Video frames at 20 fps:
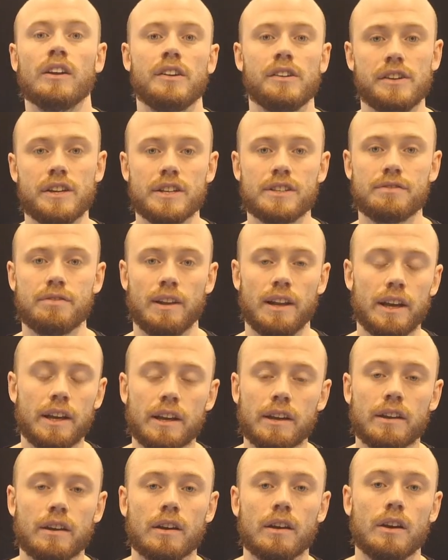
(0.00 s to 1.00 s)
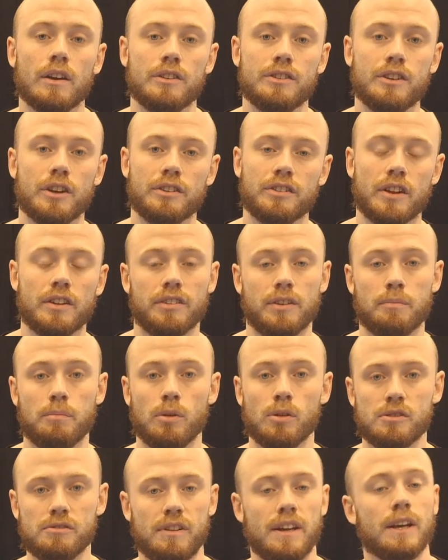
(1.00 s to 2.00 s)
This flick, just as the
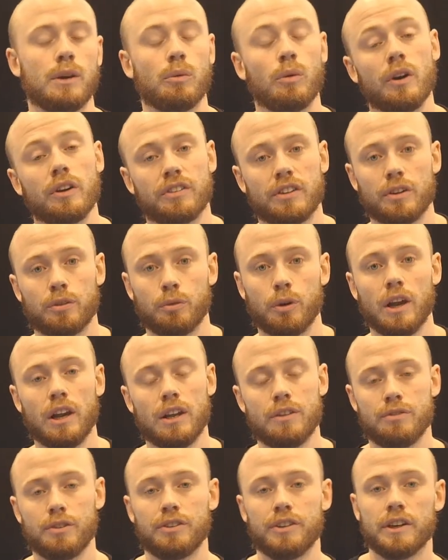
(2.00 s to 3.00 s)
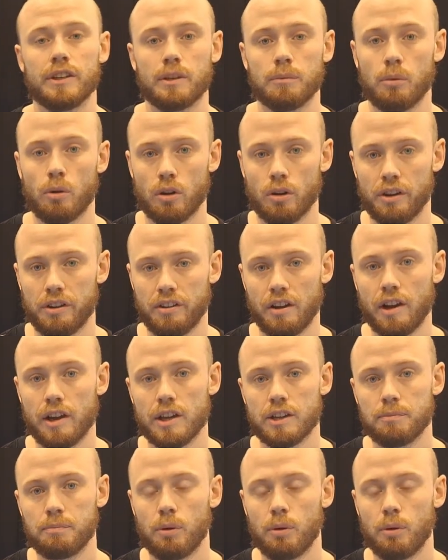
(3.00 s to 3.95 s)
push flick, works as well if you take the ball on its highest